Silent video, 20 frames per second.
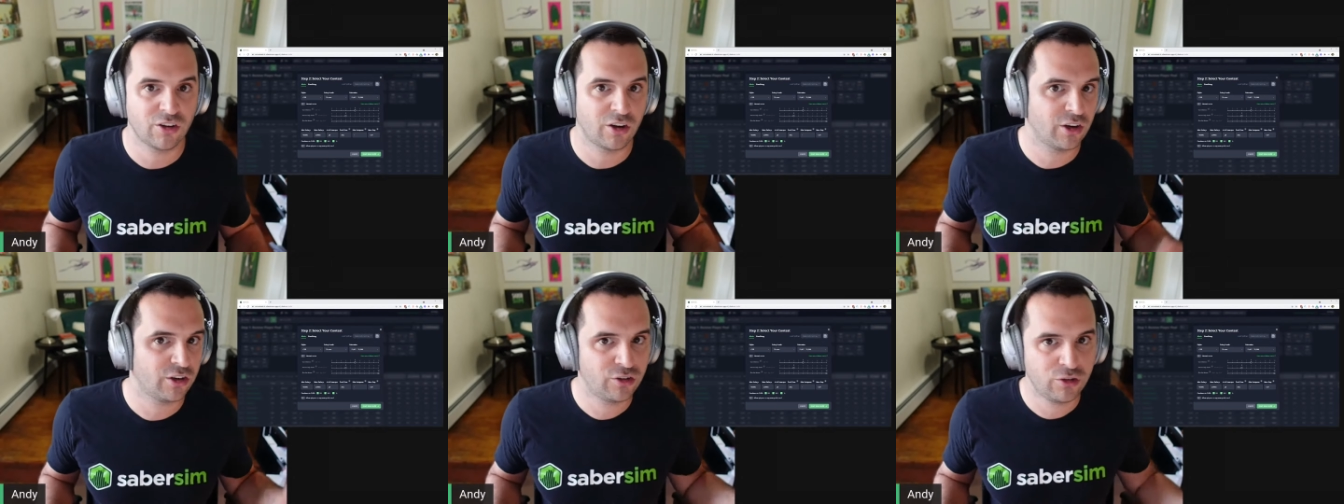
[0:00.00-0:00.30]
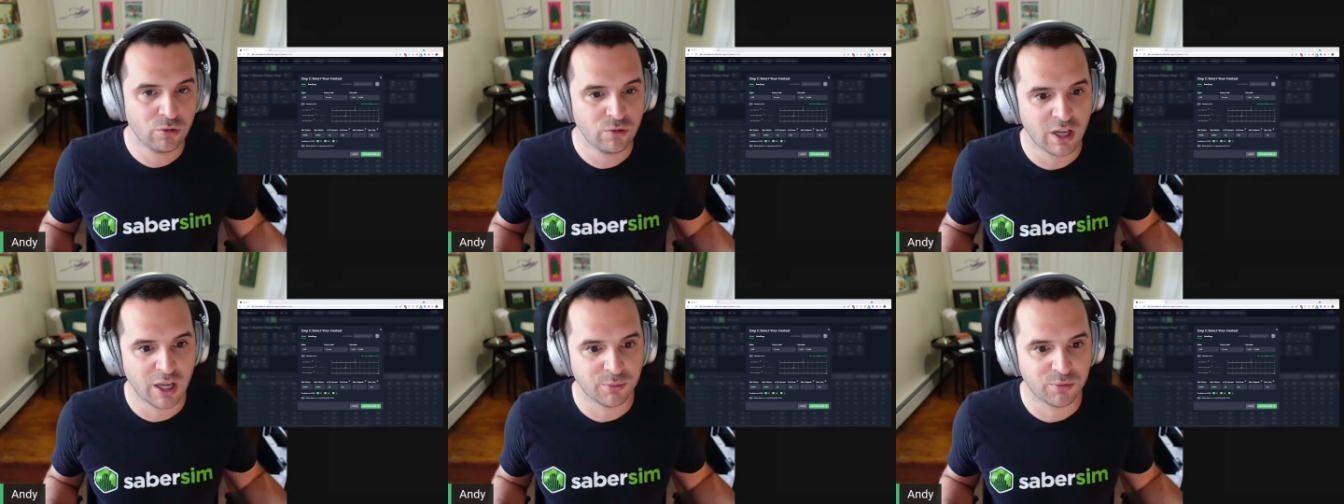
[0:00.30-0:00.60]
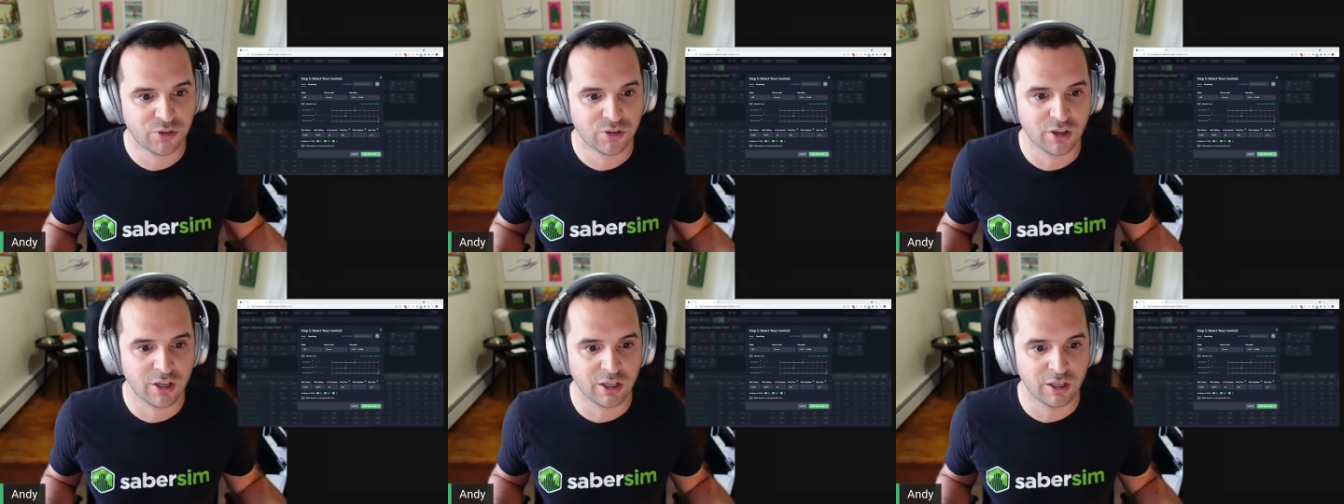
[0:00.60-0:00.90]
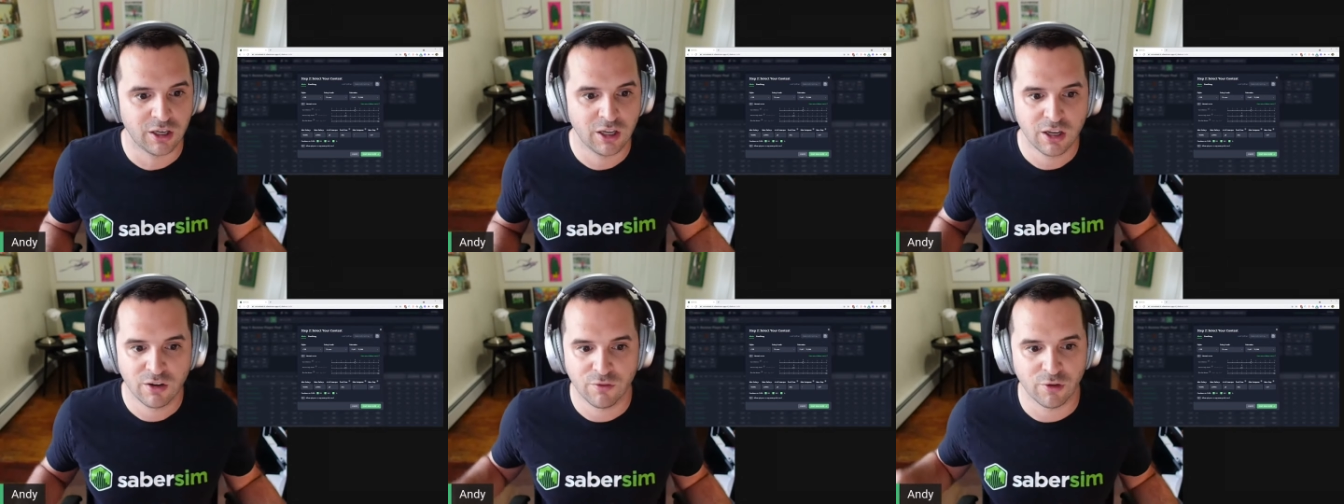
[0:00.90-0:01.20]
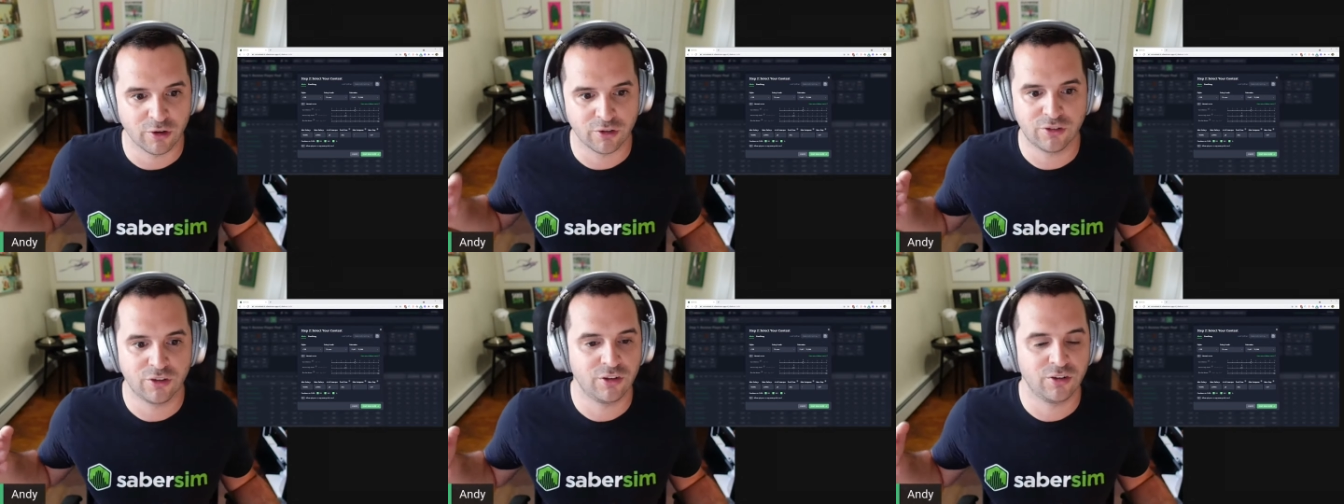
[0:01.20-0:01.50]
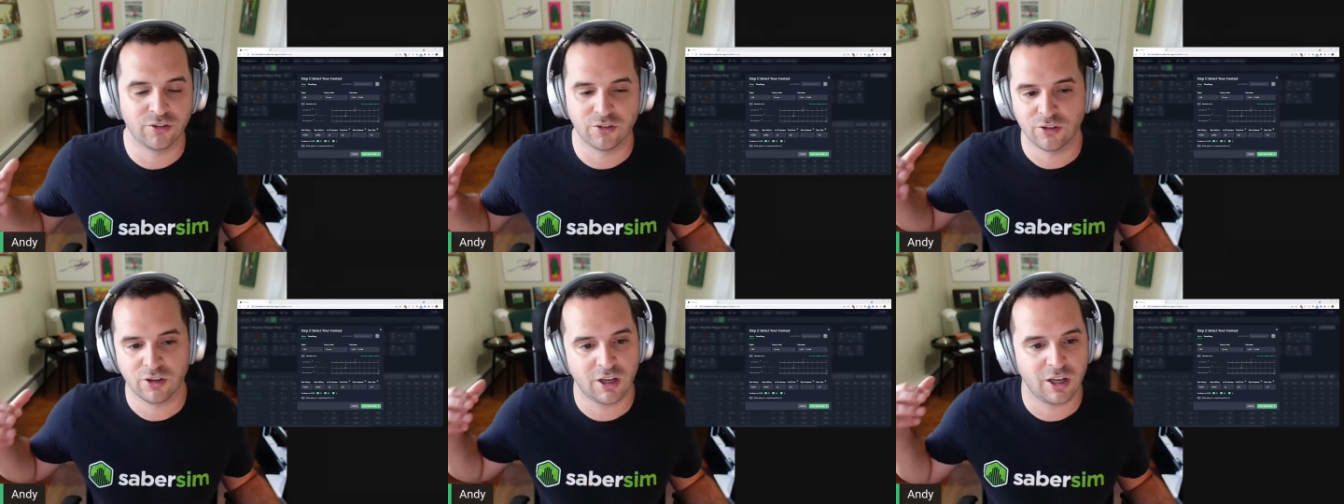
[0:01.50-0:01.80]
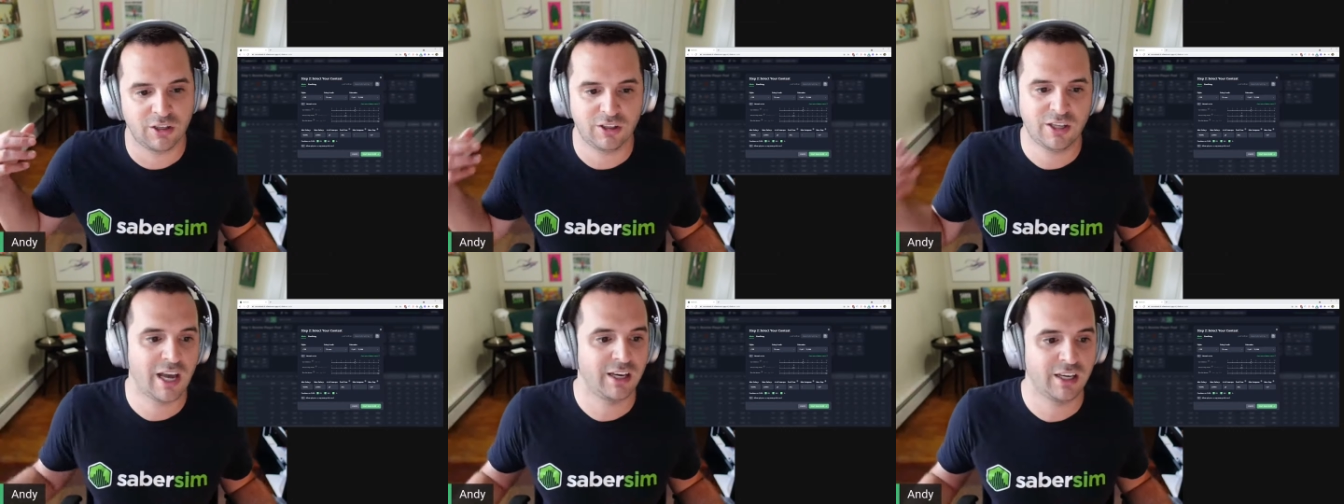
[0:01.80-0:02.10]
on a 2-game slate versus
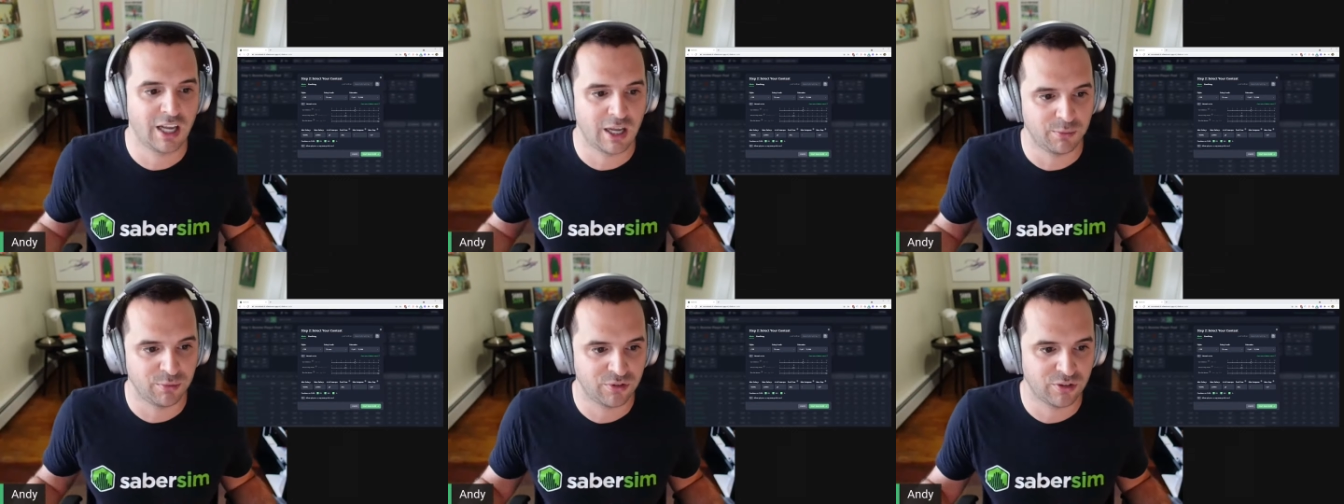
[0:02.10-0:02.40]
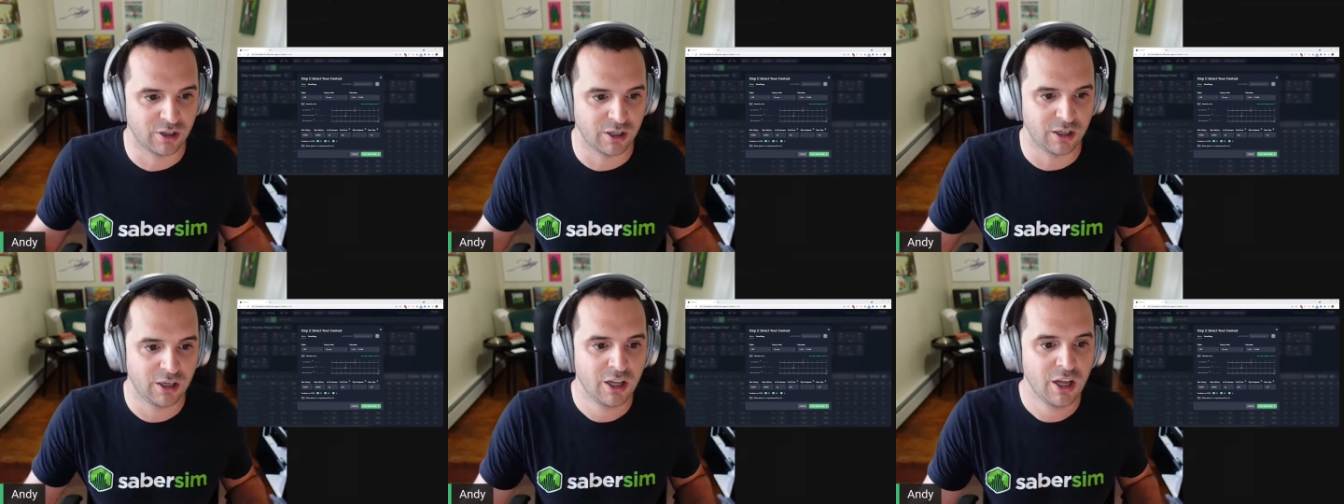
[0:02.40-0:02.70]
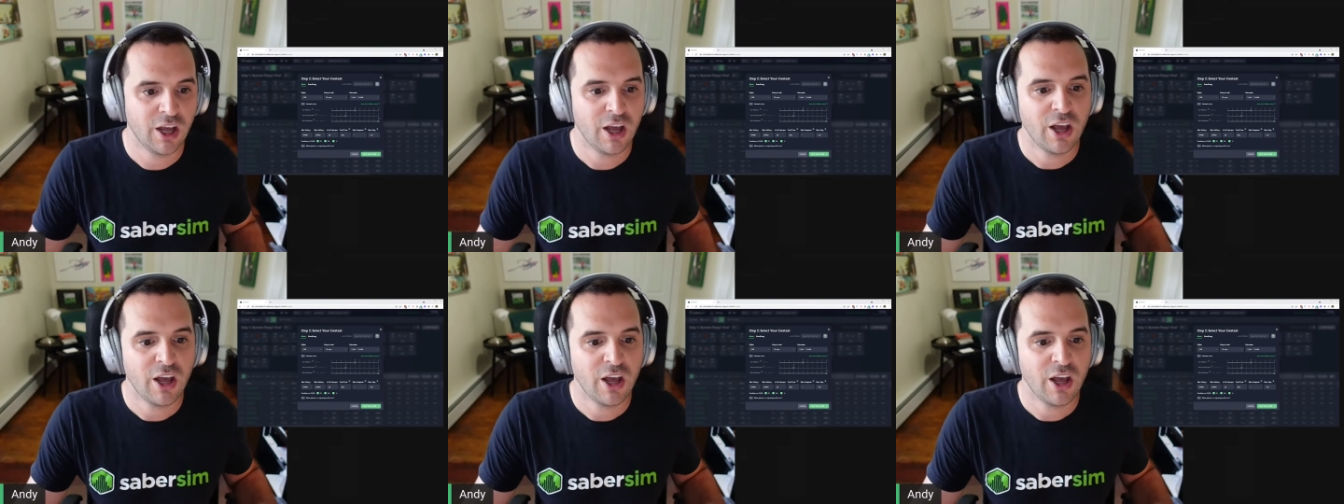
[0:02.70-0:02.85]
a 10-game slate.